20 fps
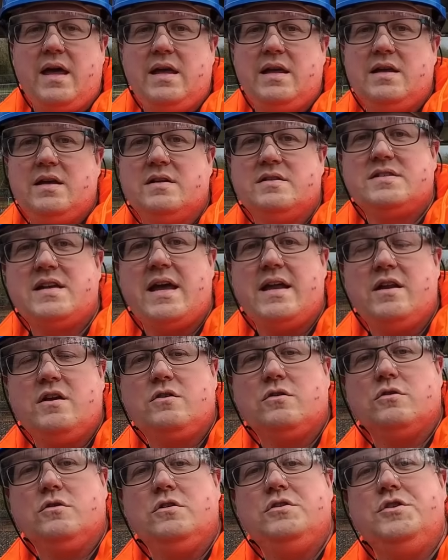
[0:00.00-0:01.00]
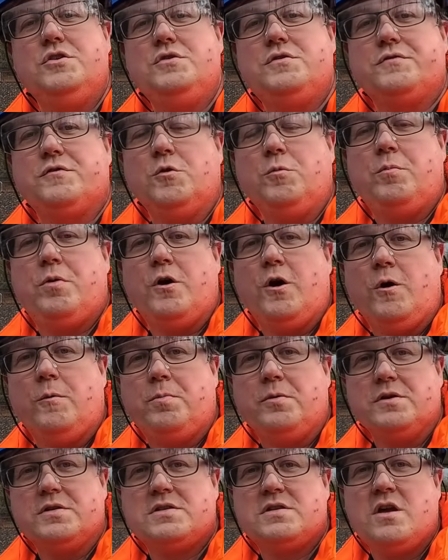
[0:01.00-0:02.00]
a technical, useful
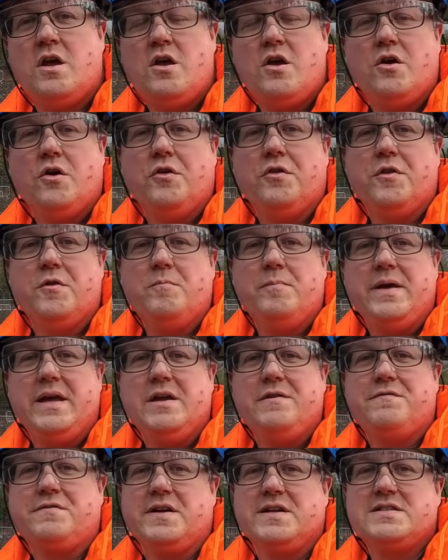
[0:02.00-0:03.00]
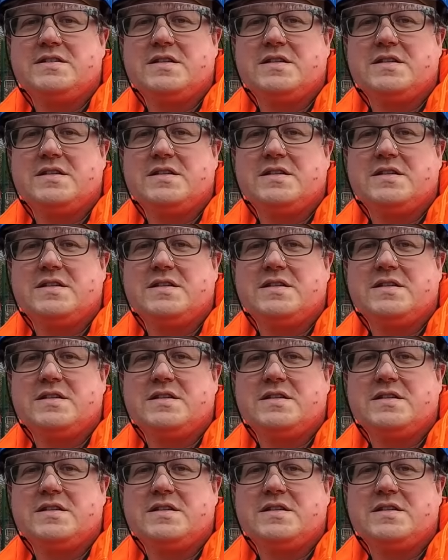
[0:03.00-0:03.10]
purpose other than being for